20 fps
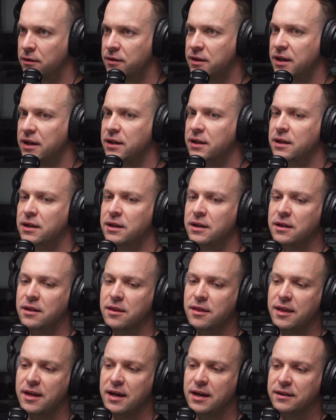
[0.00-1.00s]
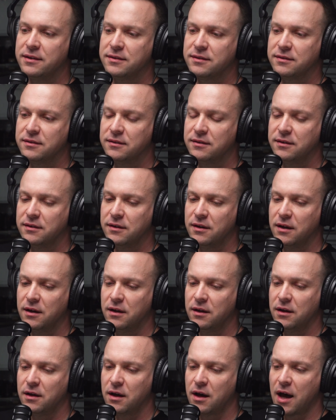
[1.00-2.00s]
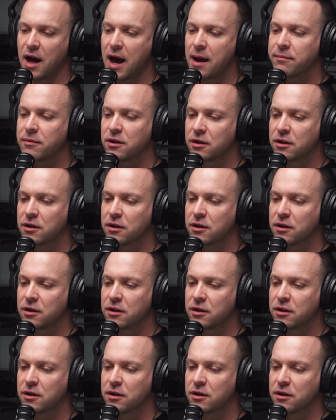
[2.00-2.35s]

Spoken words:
That I'm